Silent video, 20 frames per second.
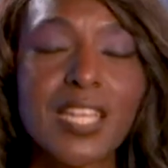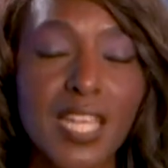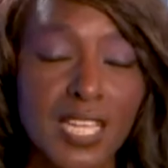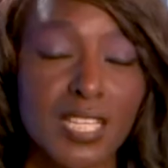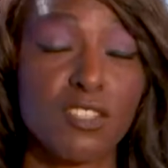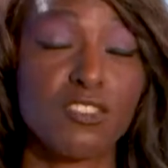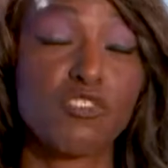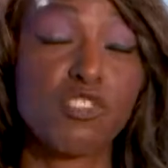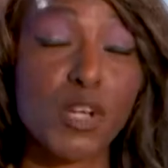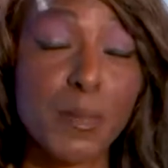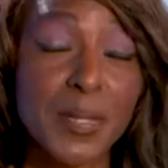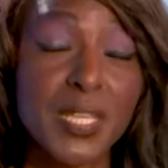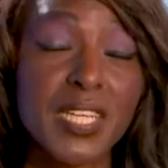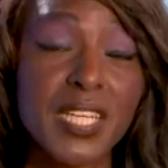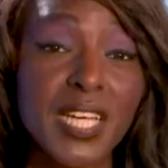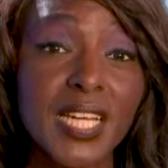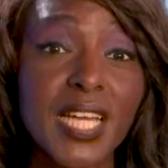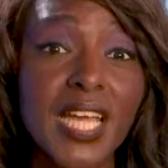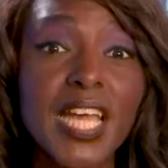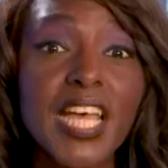
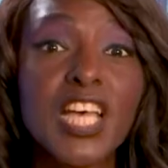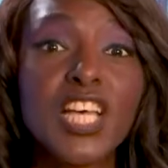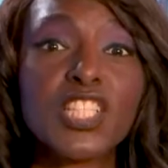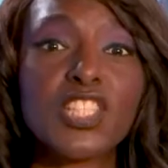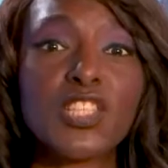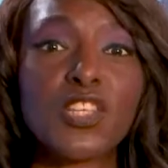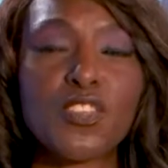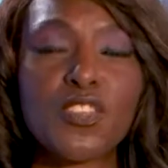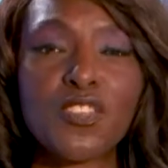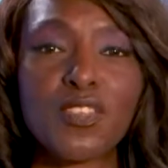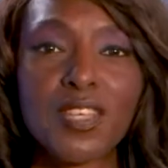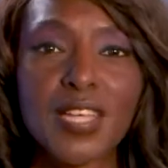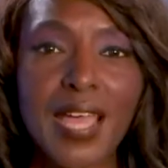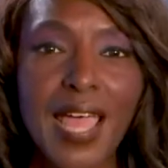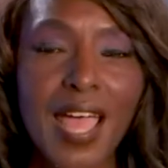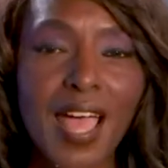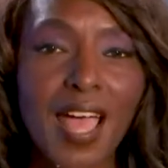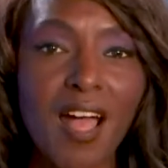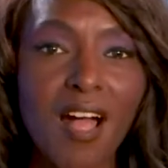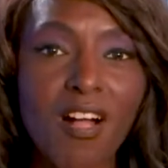contributing to the
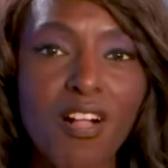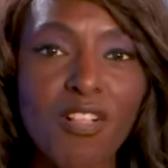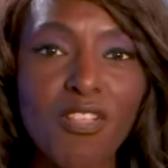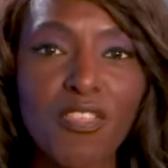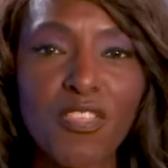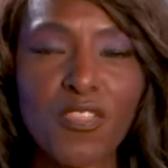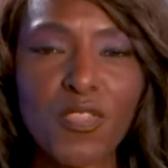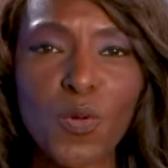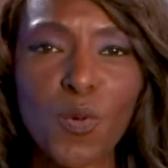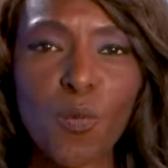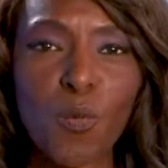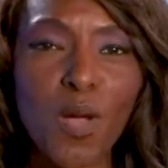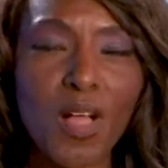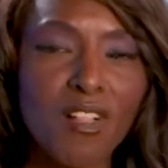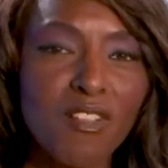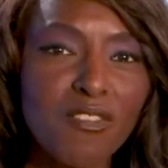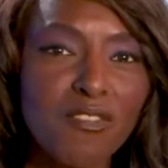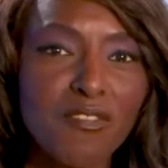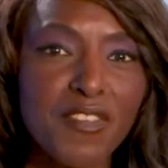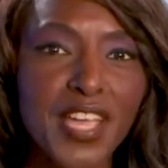health and the
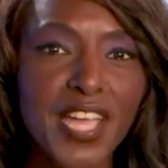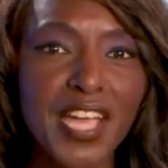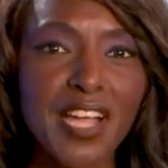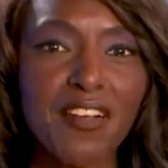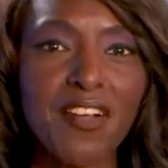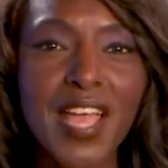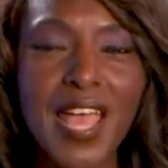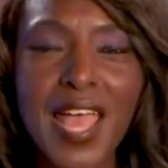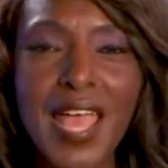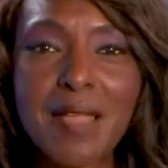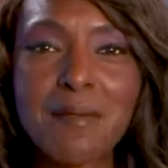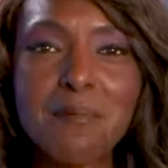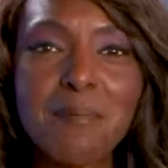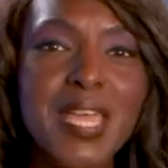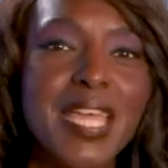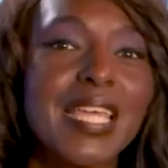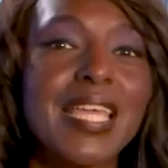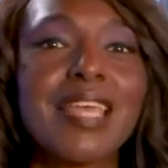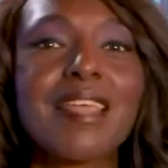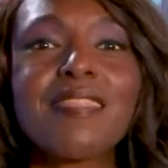welfare and
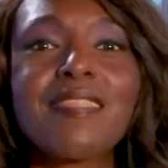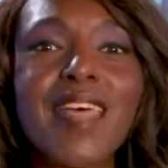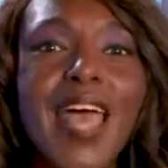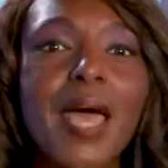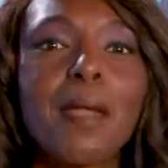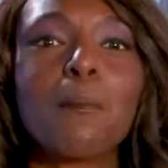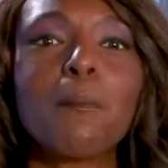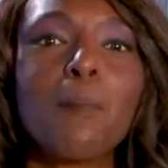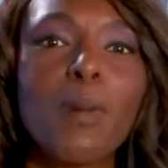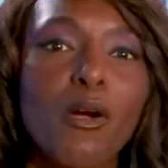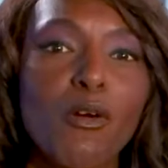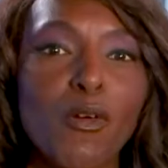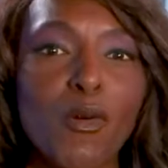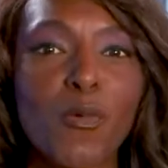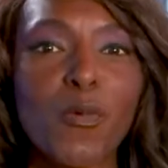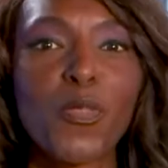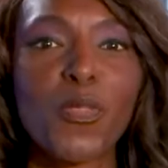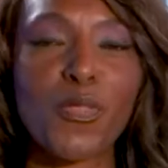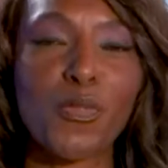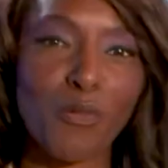making that
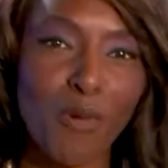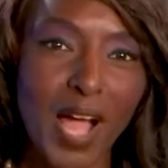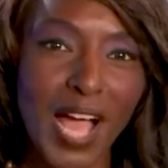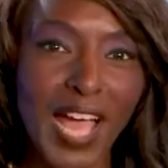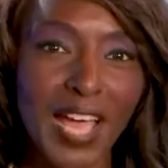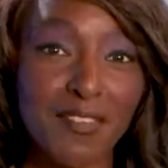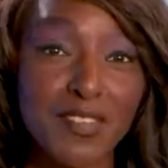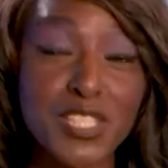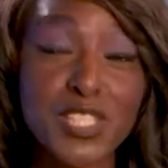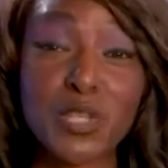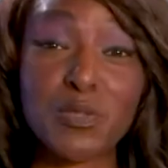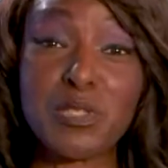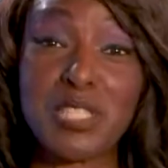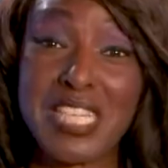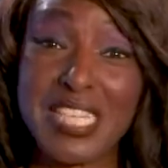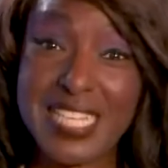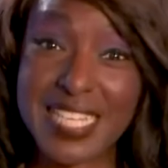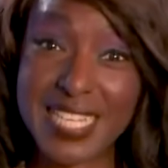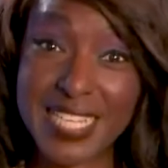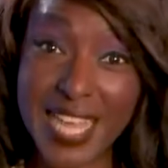borough thrive. So
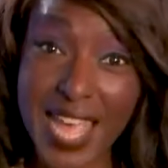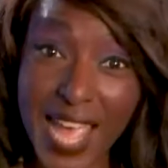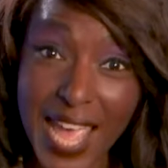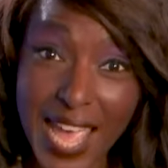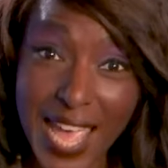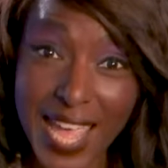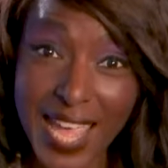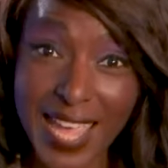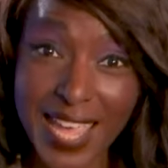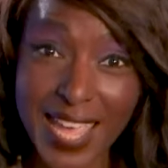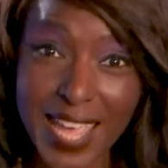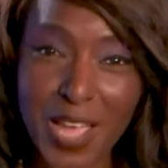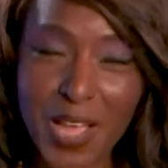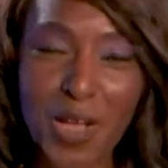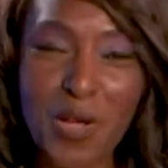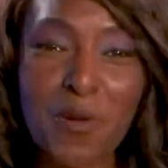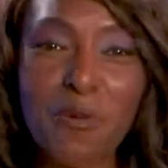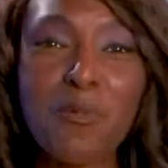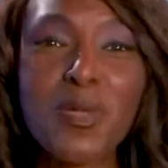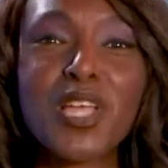today,
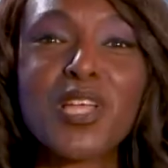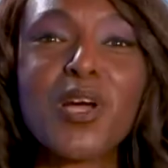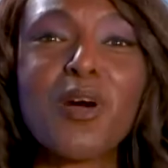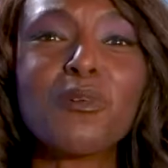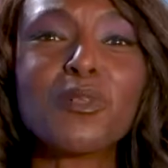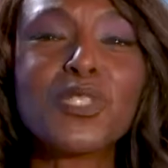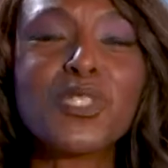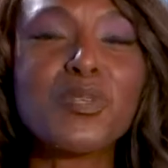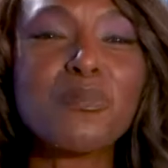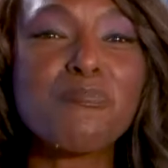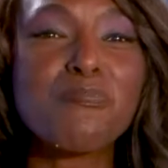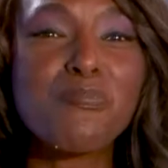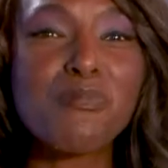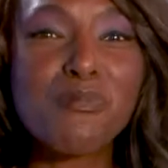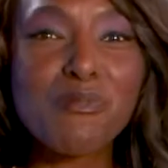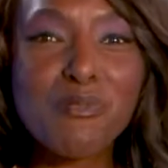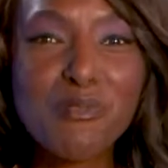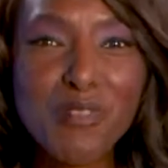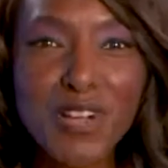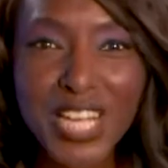we go to
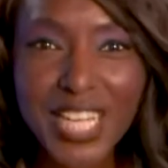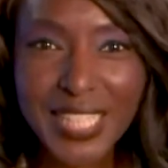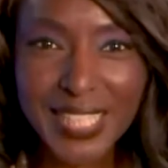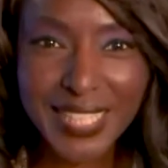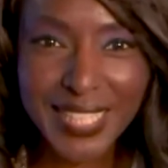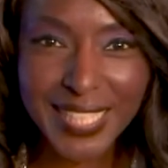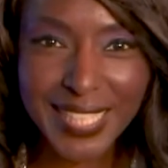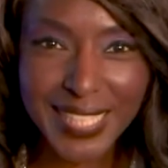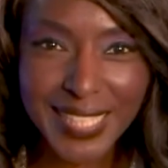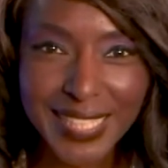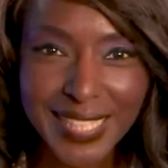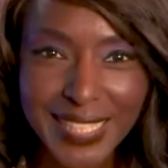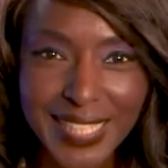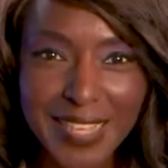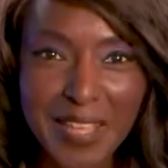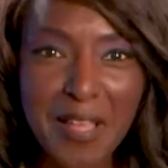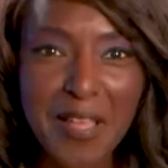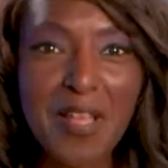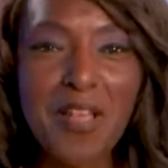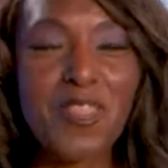
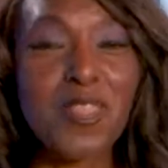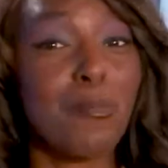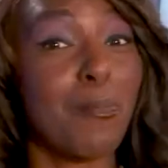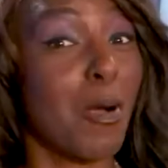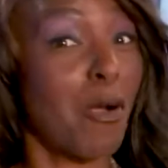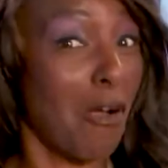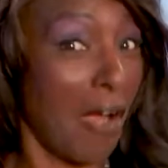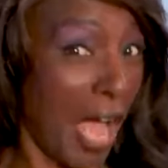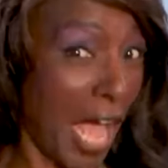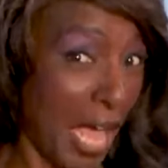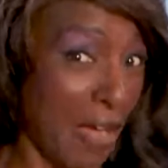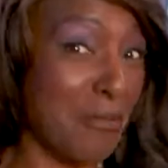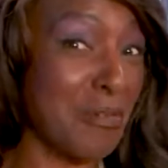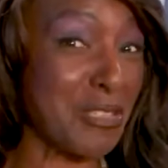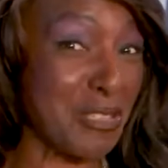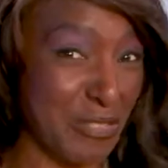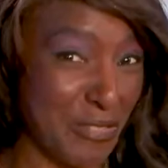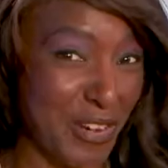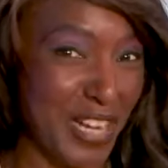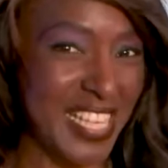Brooklyn, the borough I
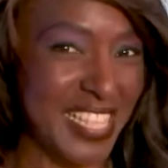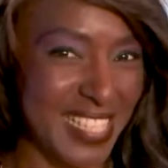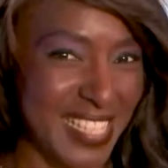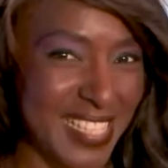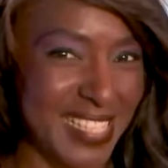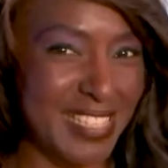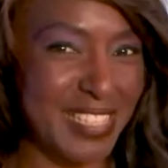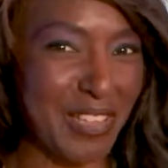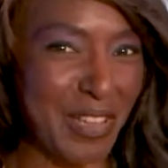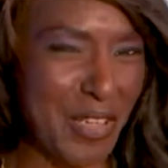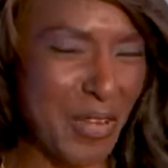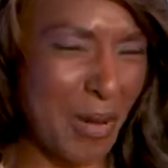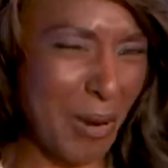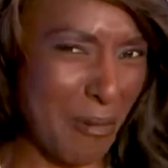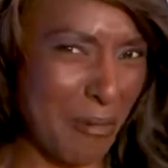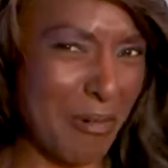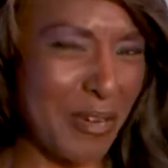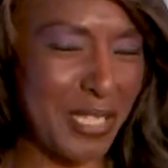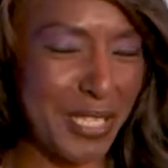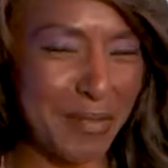was raised in, so you know
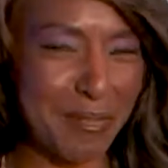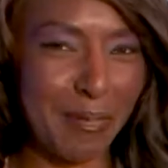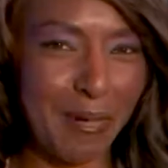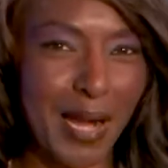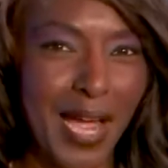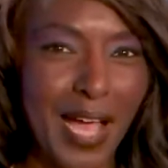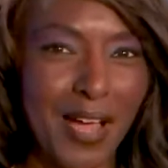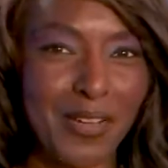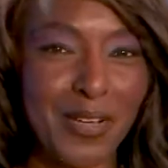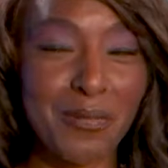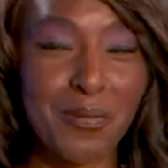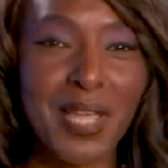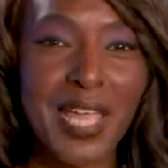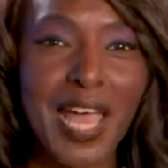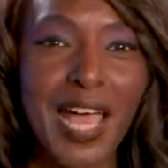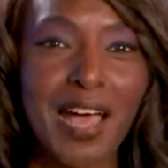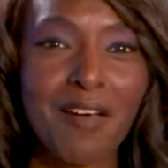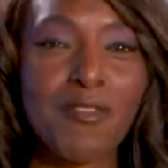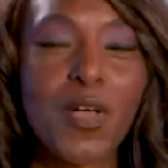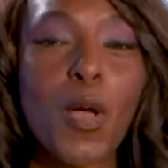I'm really proud. And we
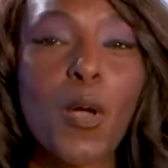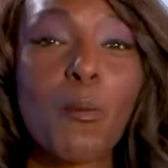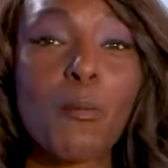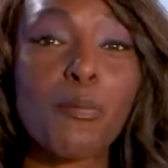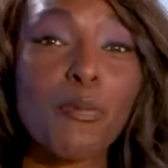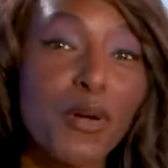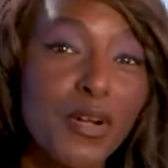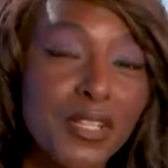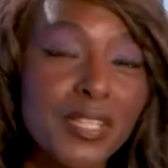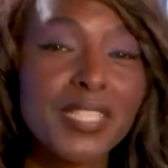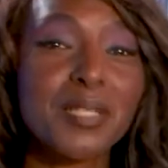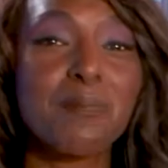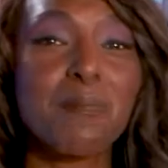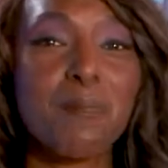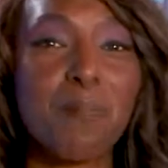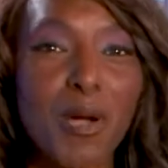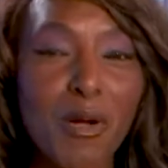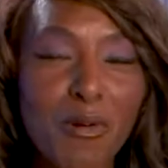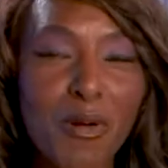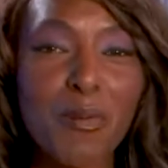have
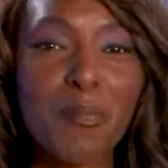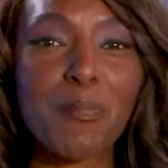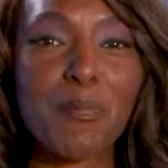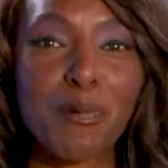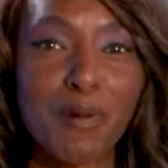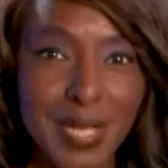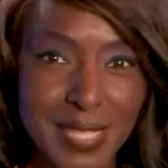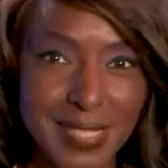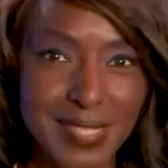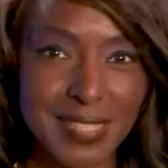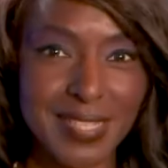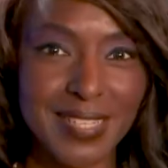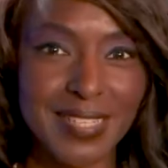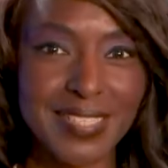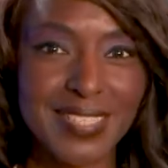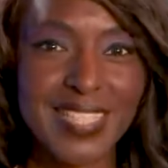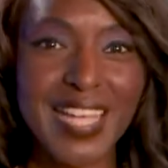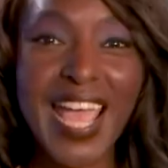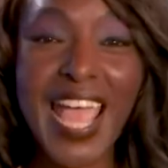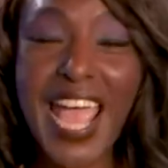Brooklyn Borough
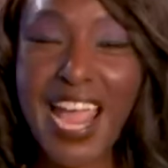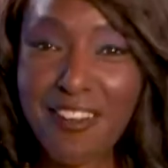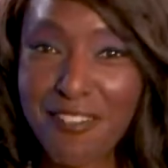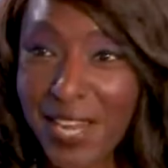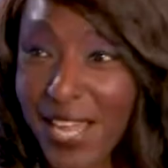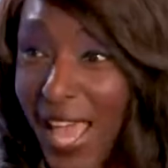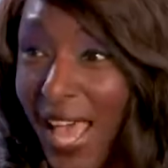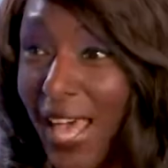President Eric